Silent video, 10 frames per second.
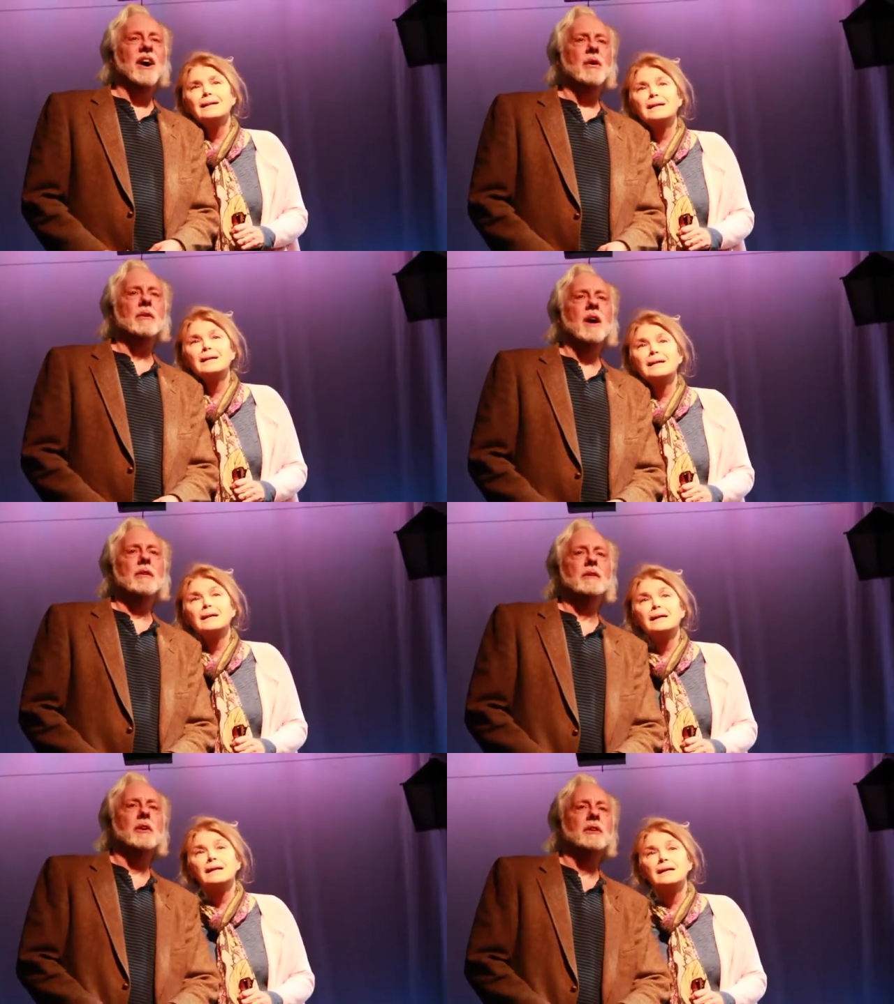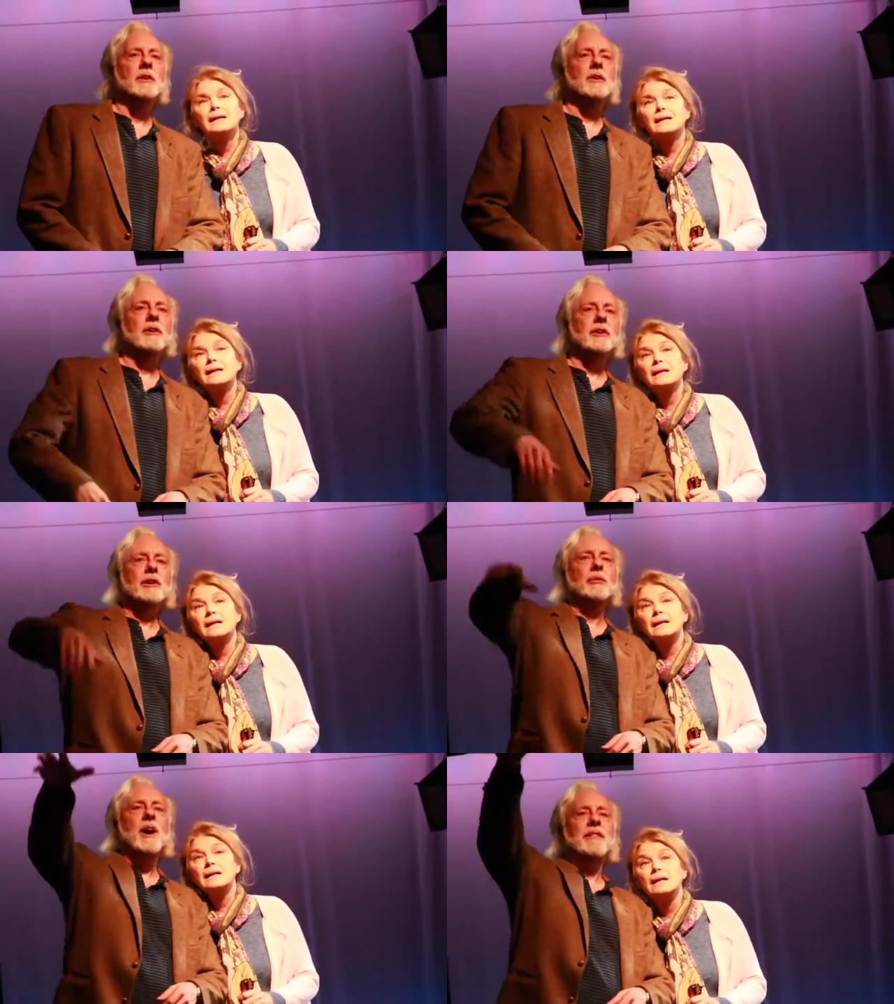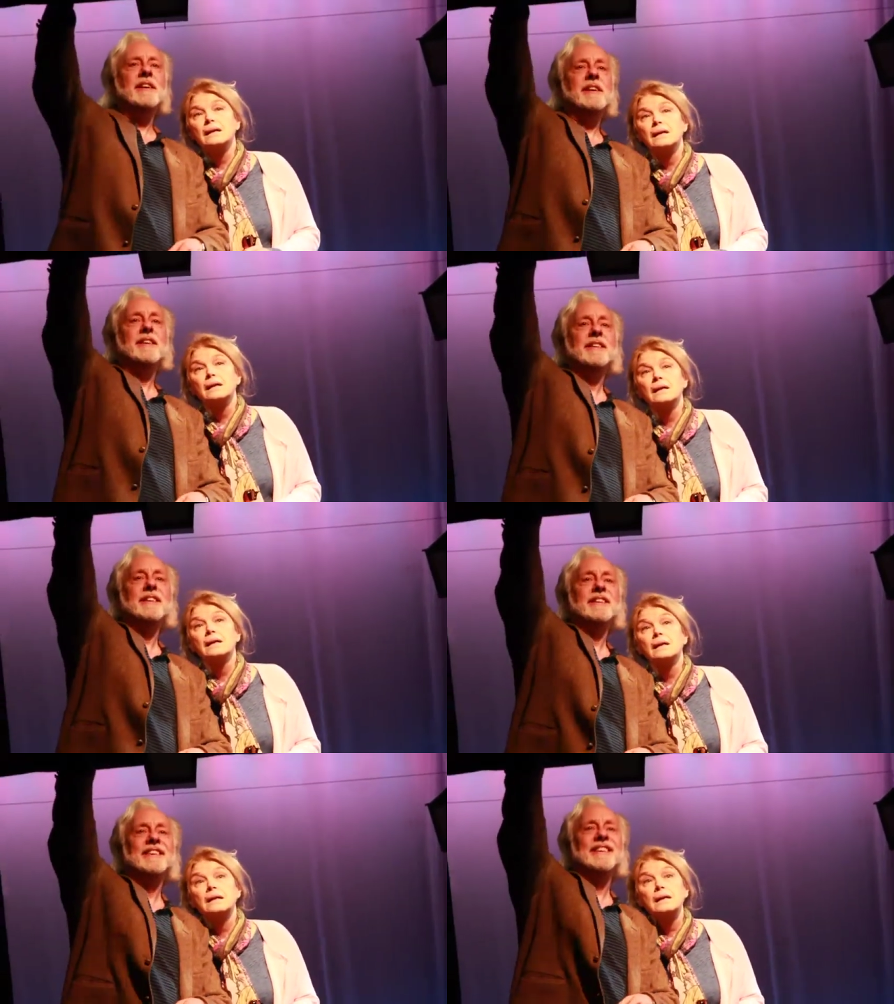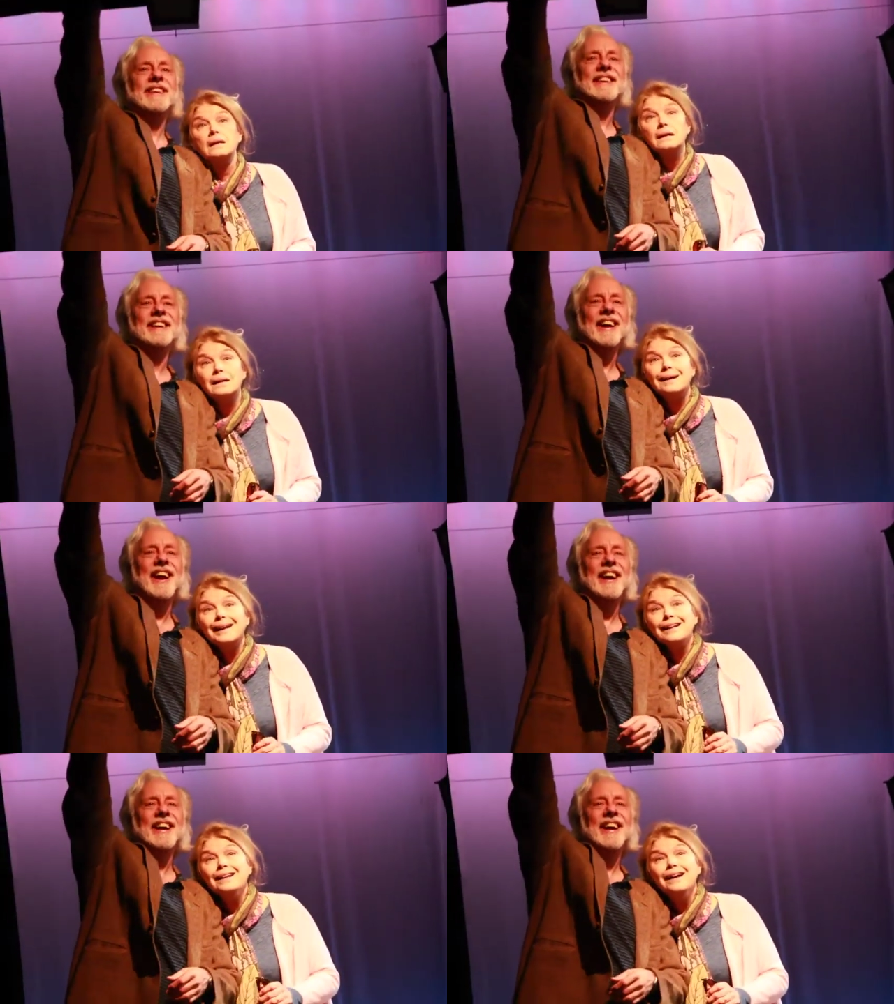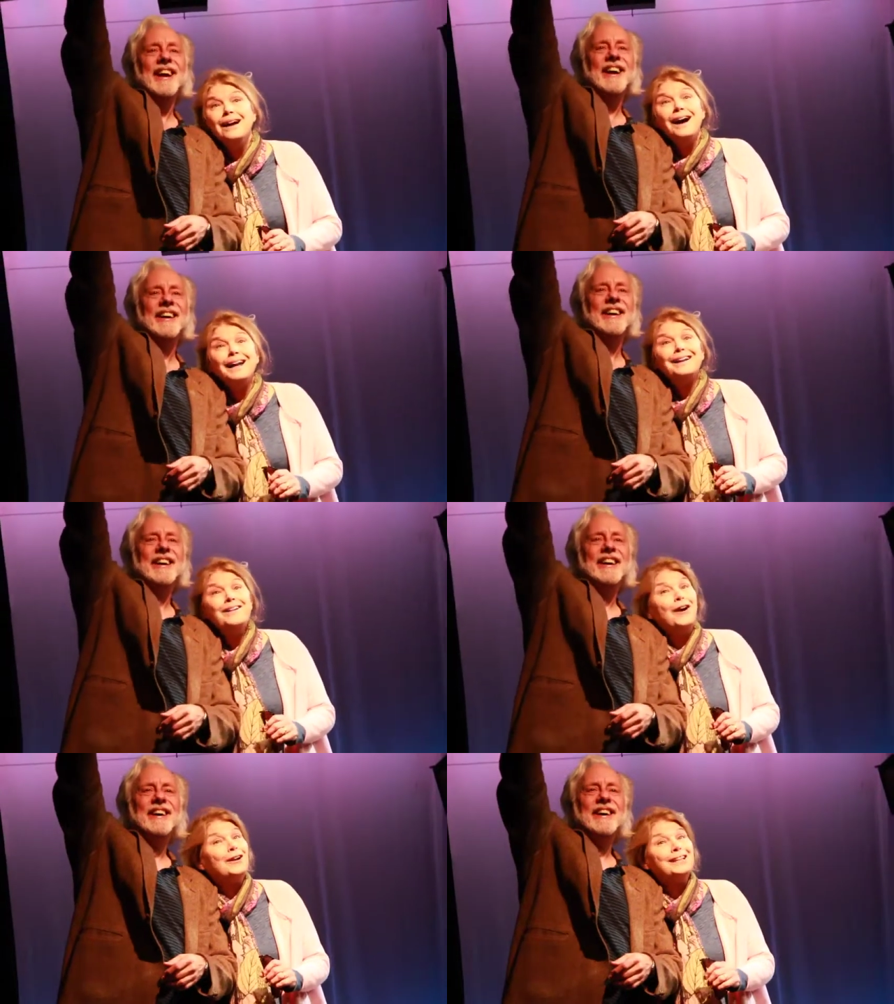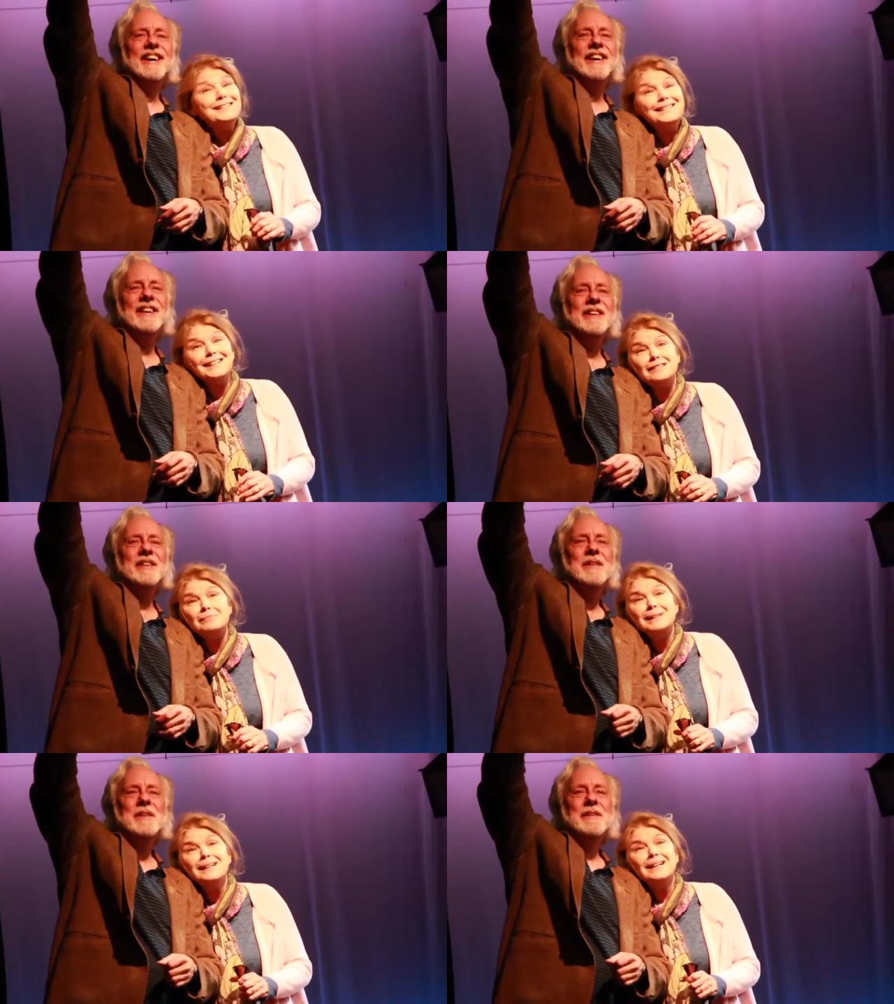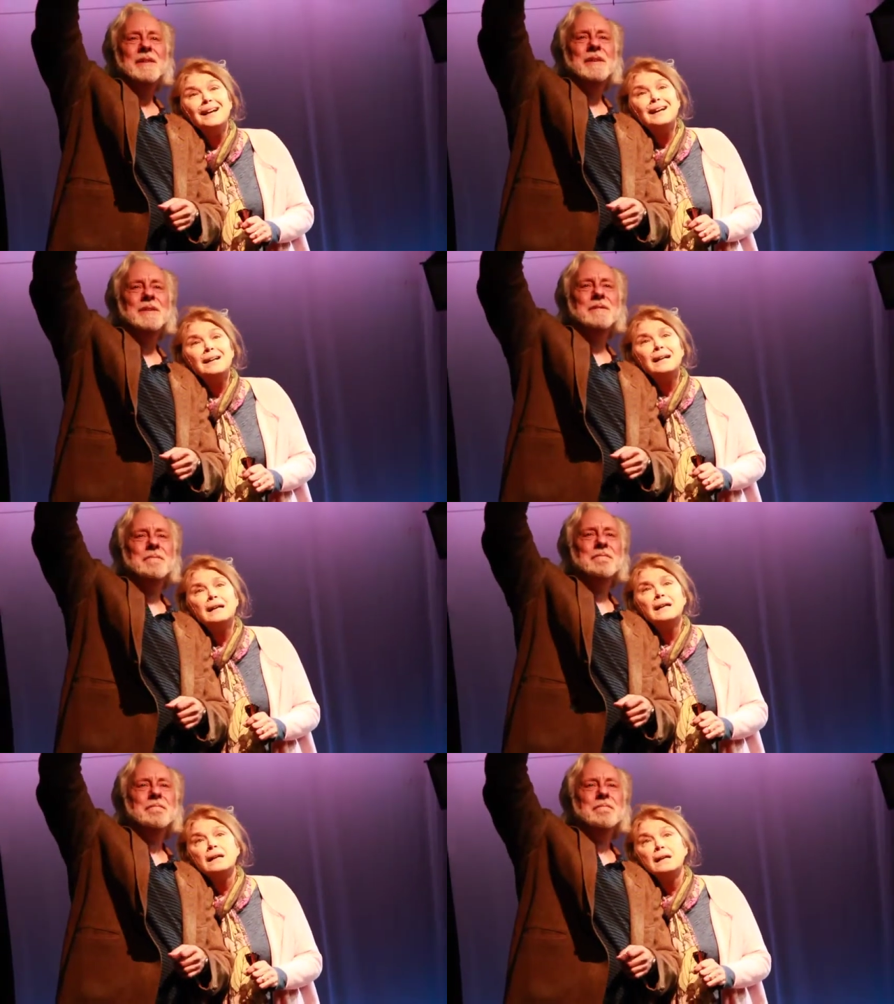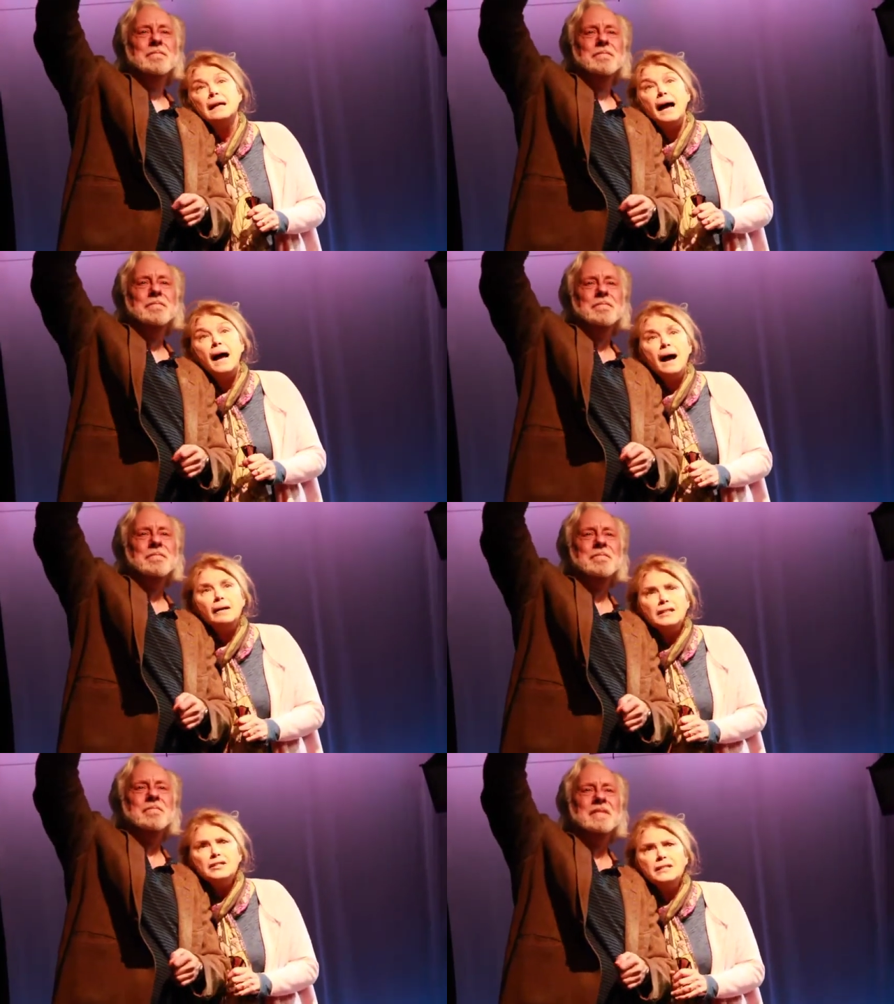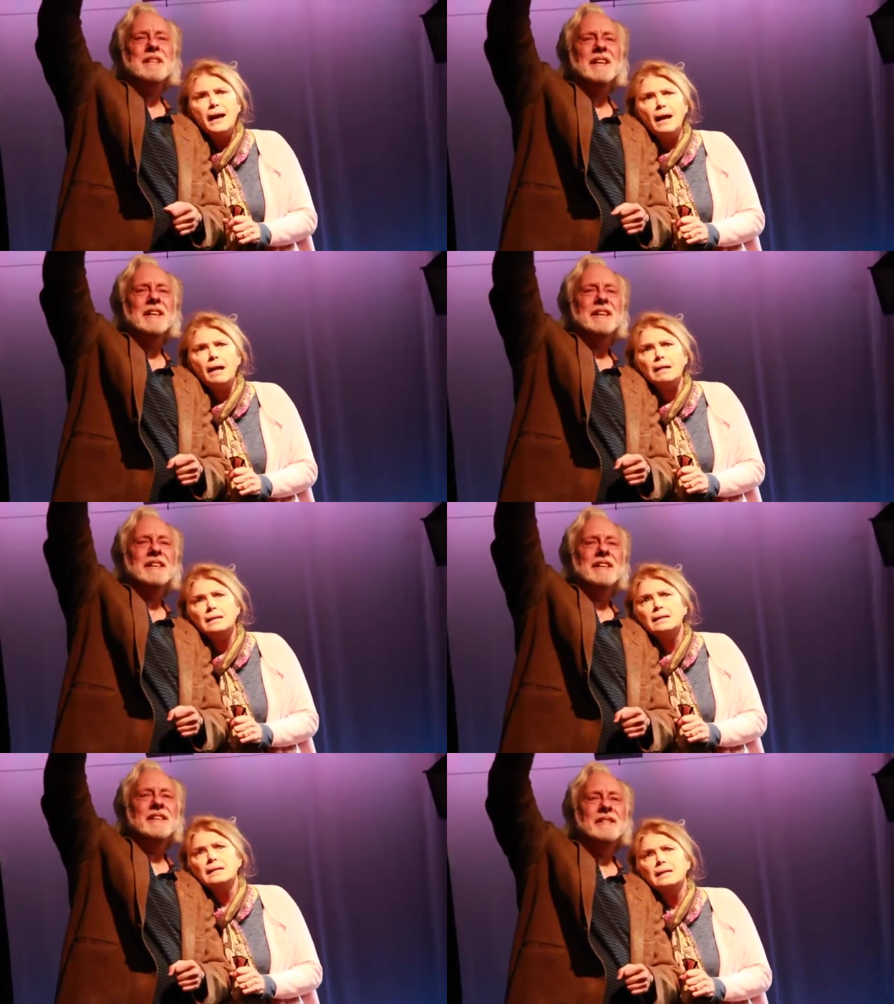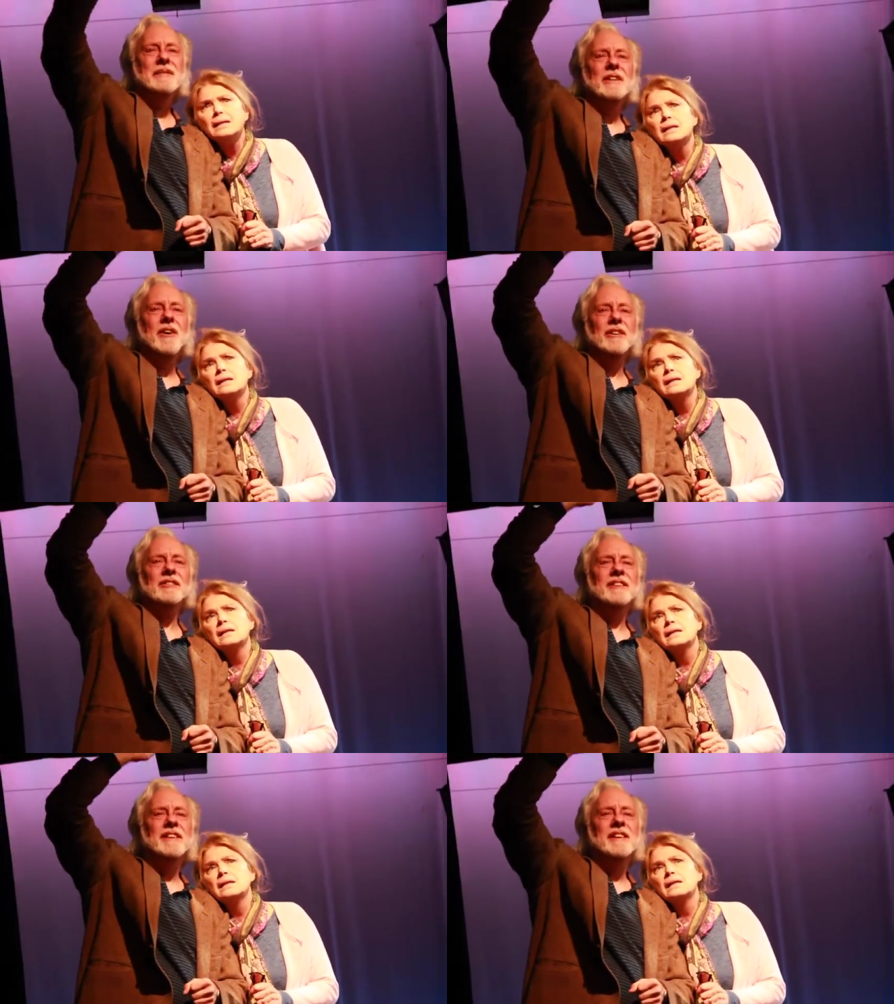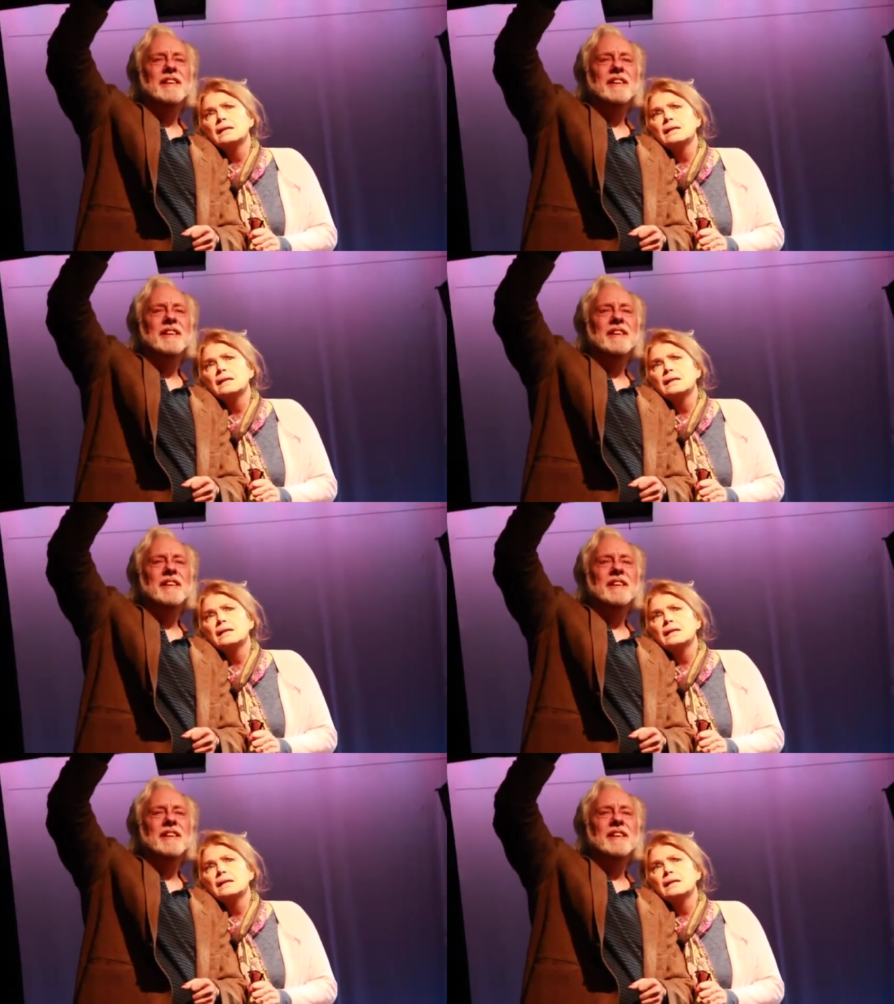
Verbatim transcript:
Speaker 1: Oh, look, look, look he's waving. I, can,
Speaker 2: I can hardly see him. How, how can you tell?
Speaker 1: Because